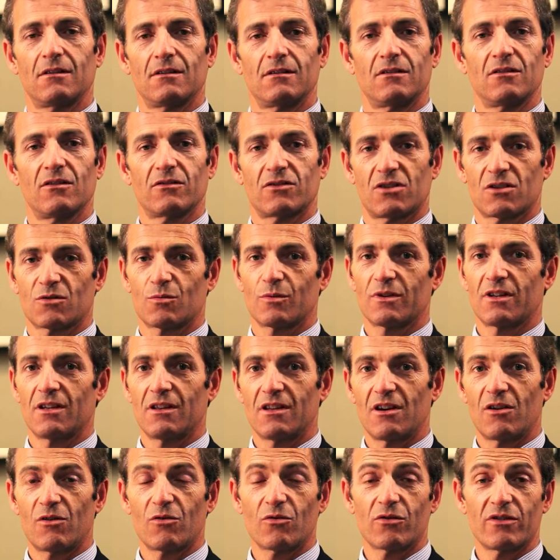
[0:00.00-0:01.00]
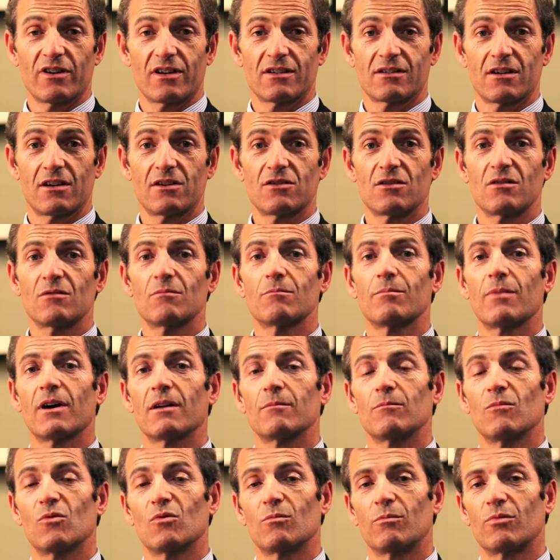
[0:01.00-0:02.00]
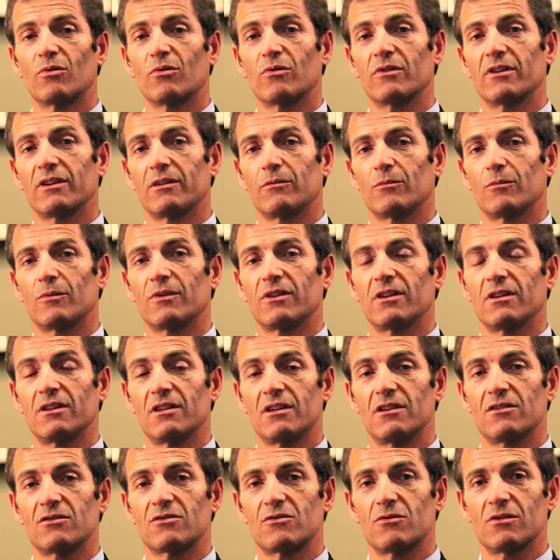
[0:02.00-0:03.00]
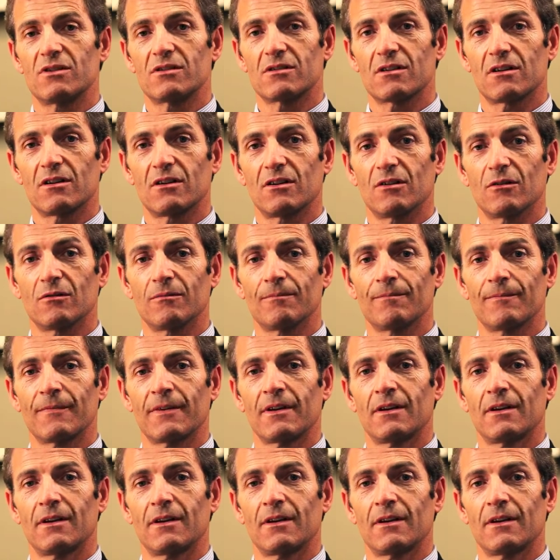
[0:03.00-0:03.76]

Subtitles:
not just within their organisation, but more broadly within the industry as a whole.